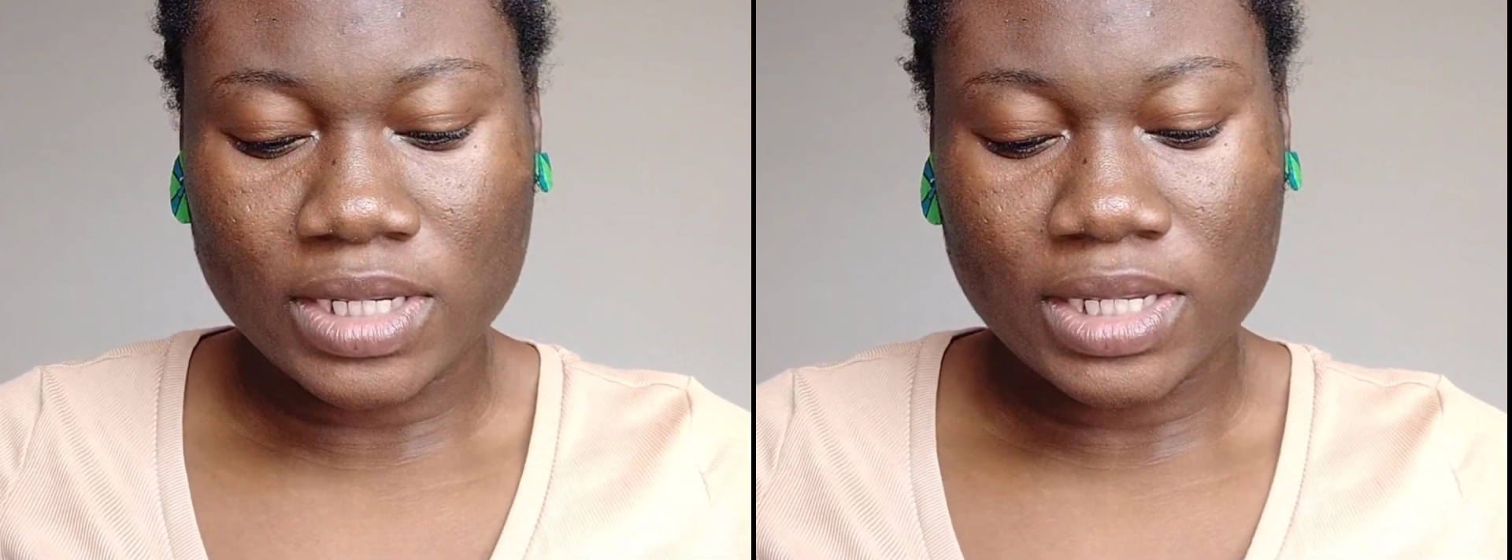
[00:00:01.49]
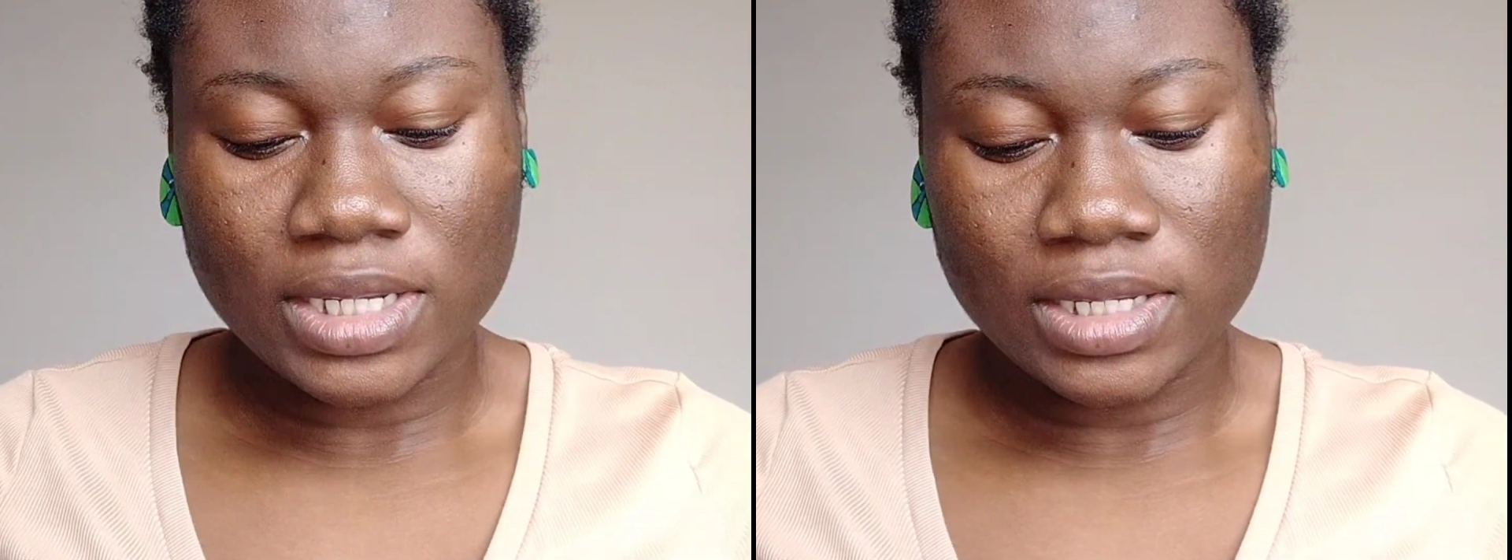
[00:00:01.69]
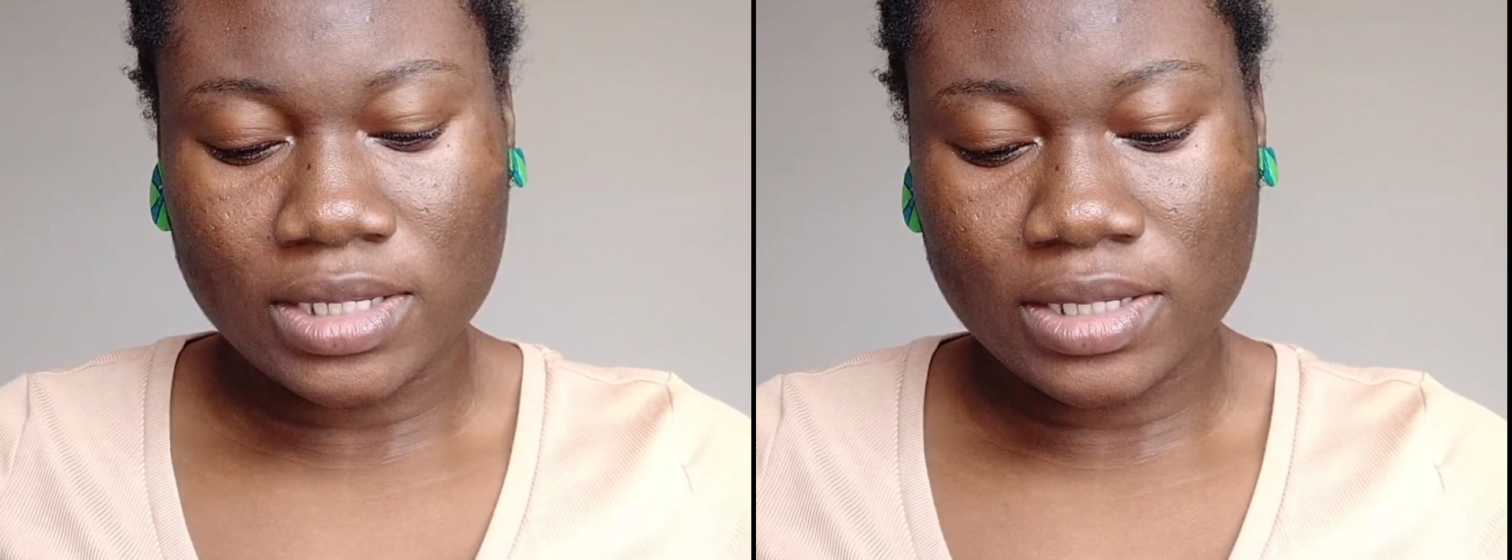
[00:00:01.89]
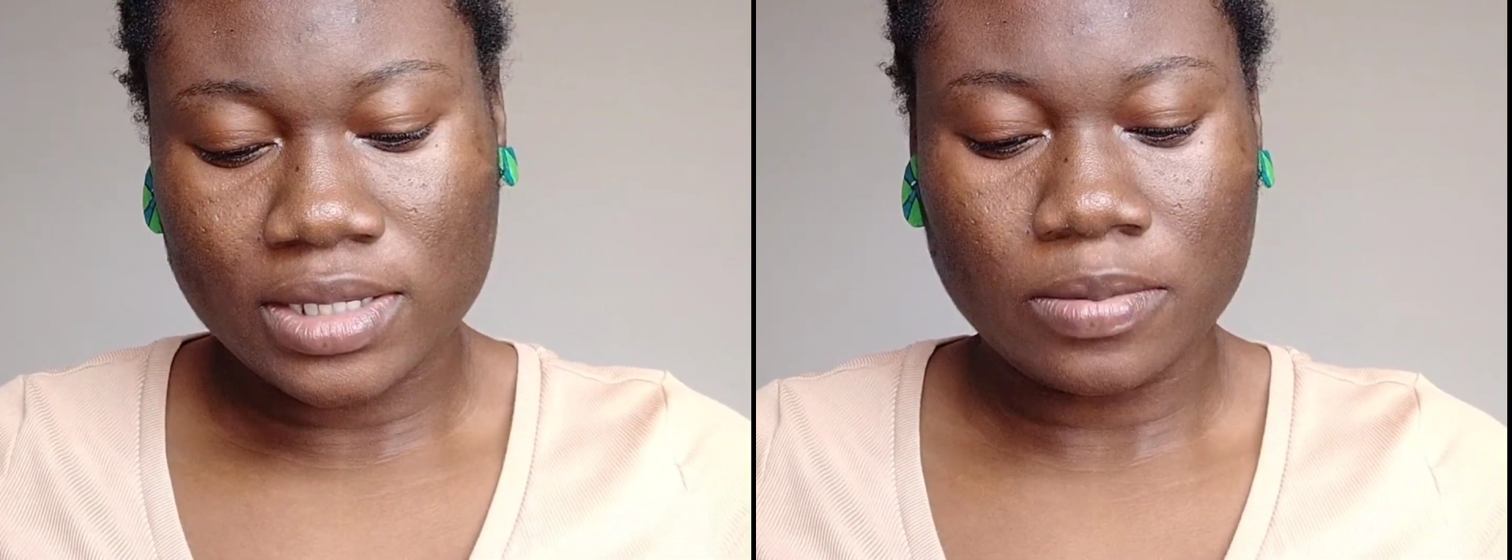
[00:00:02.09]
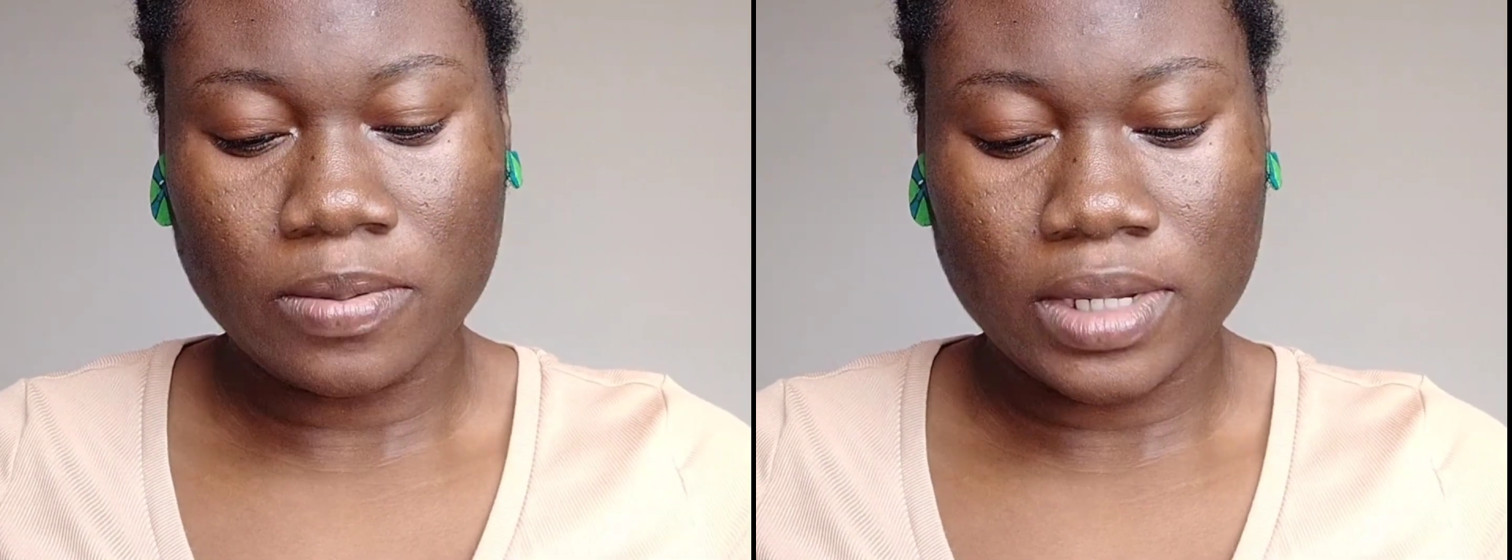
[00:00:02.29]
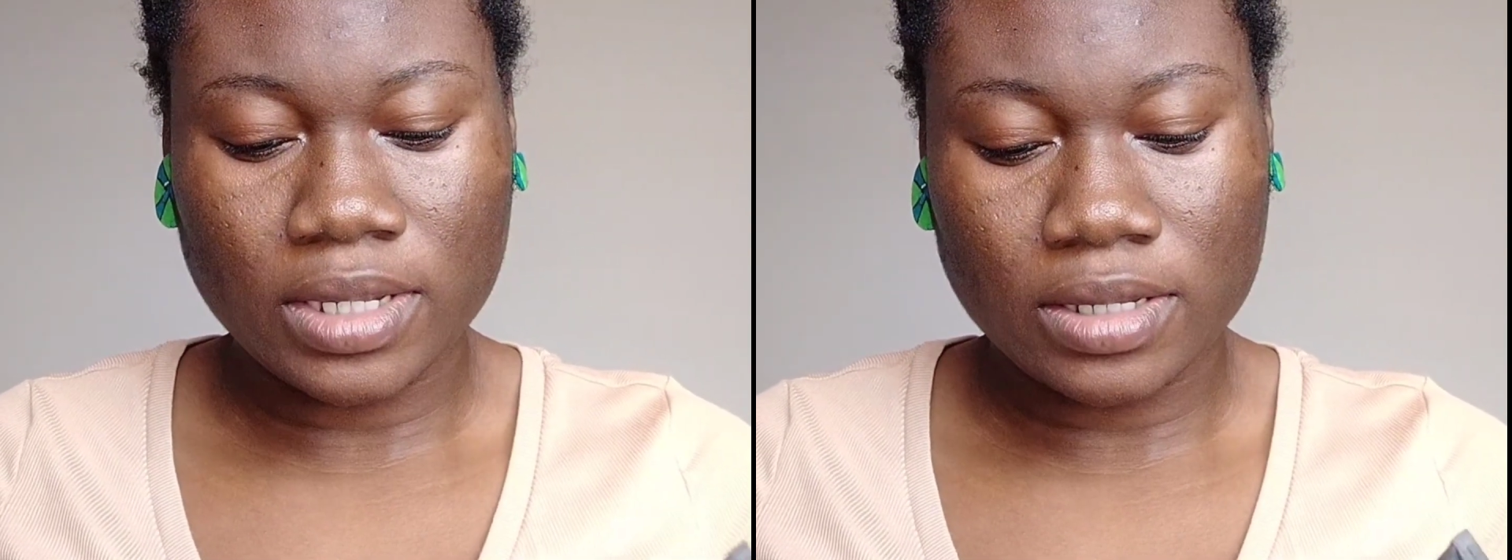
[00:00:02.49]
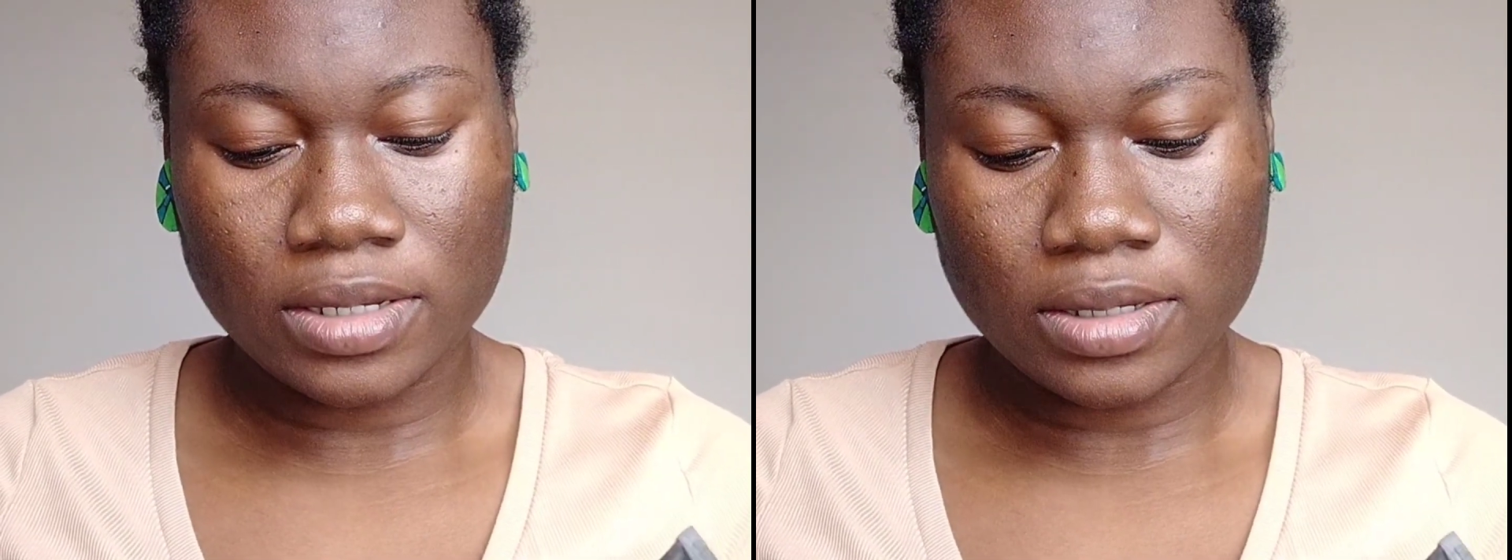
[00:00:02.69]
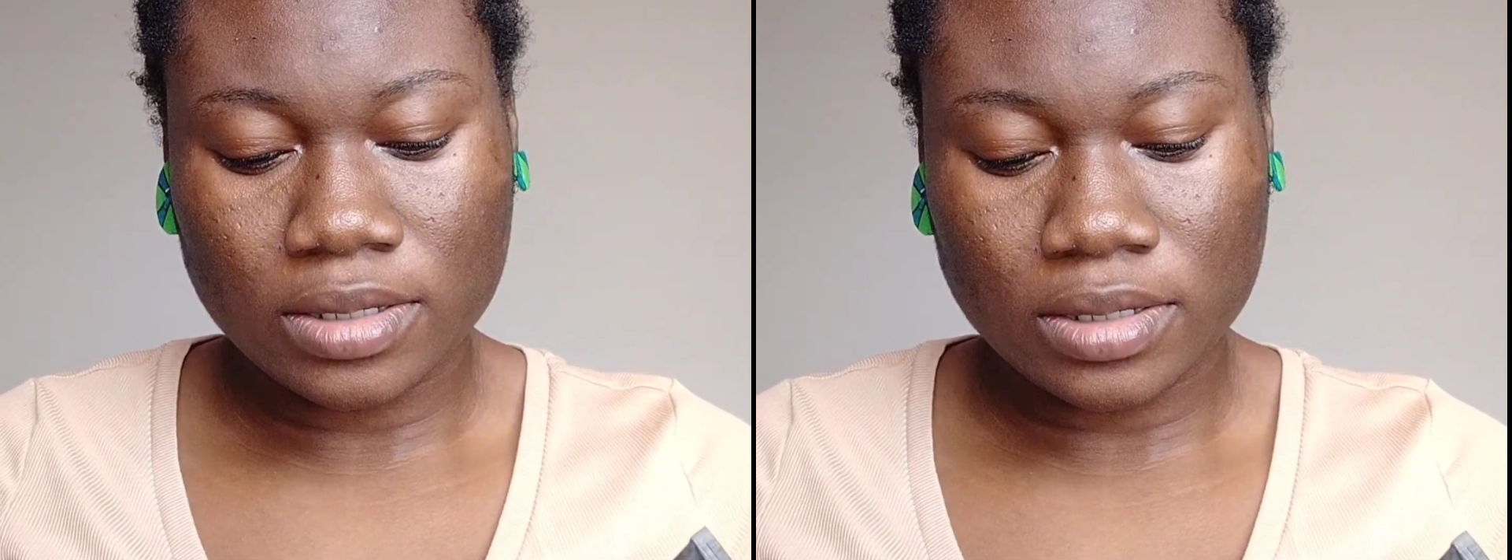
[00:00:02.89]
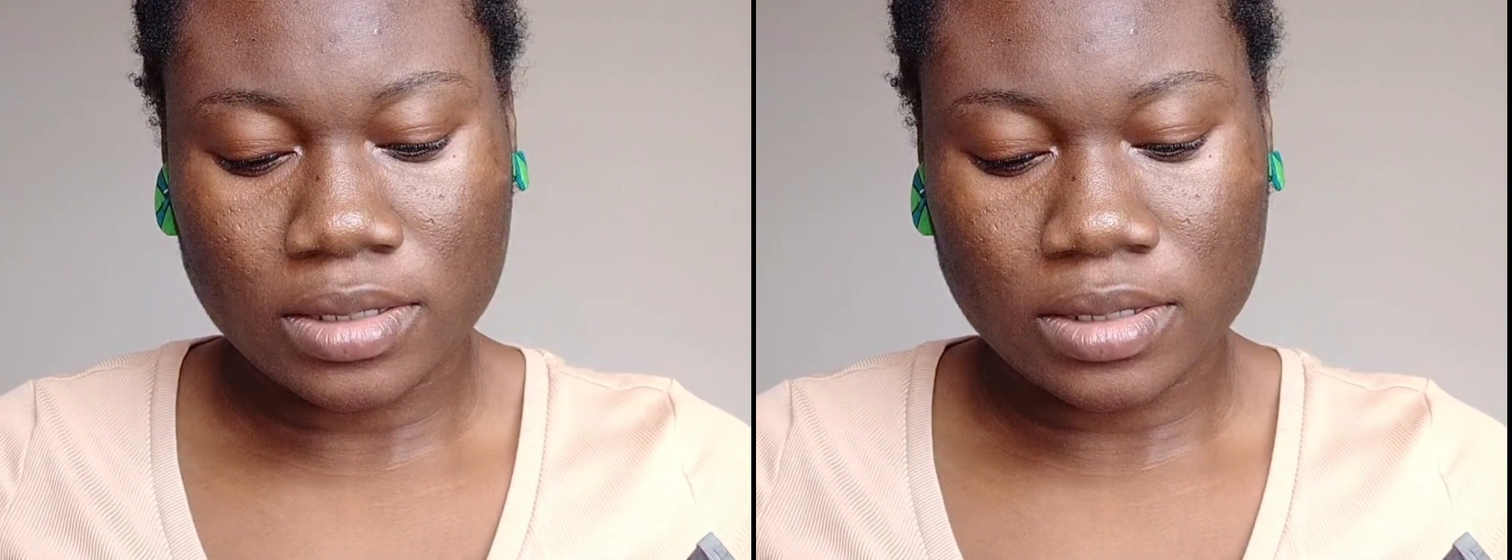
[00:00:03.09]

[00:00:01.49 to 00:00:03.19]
a date. We played it.